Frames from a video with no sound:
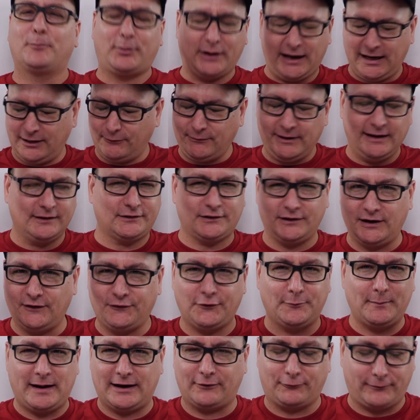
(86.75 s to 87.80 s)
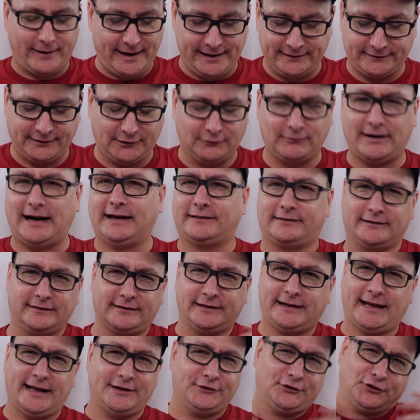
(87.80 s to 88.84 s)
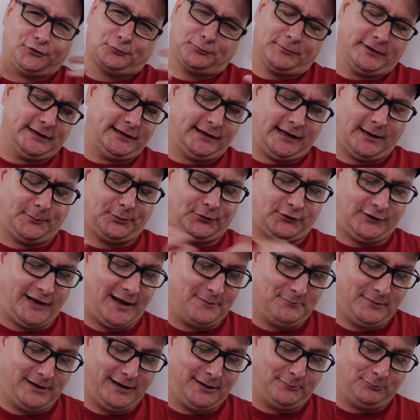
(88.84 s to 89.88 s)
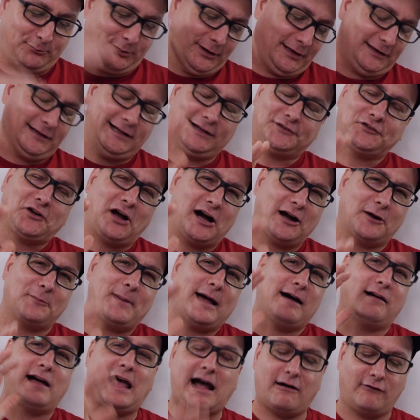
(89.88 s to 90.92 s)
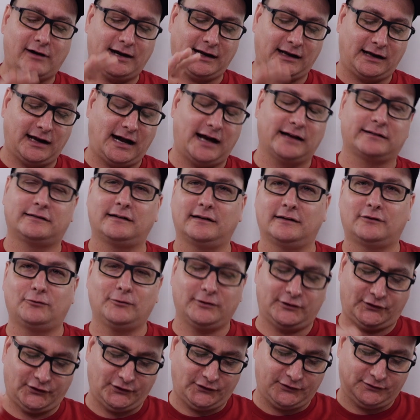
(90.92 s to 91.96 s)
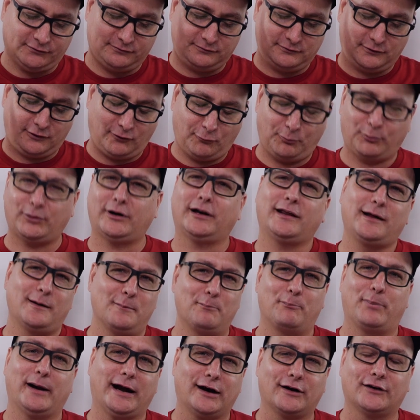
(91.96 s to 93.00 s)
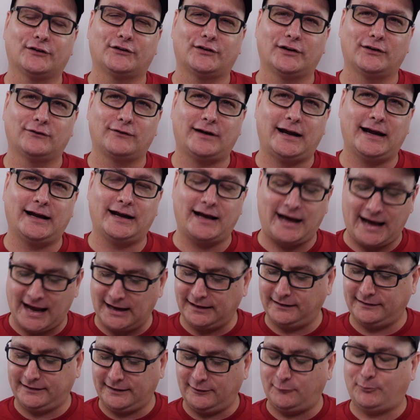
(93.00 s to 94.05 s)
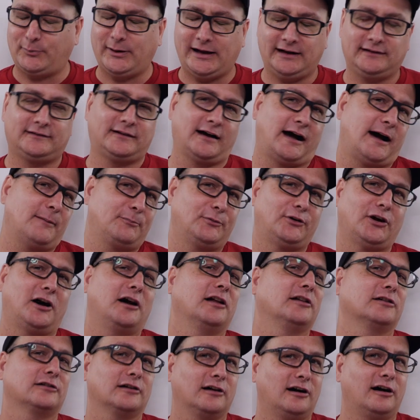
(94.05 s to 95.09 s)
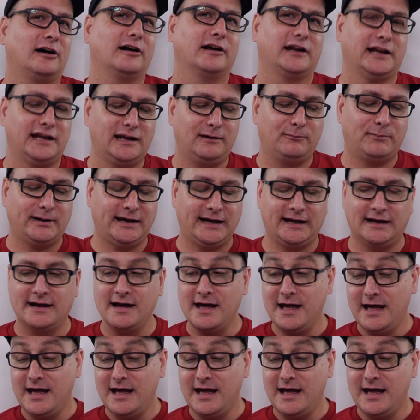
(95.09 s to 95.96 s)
But anyways, enough of my ranting right there. Again, just really upset me, but let's talk about how I got this, which is pretty embarrassing, right? I did pay top dollar on eBay.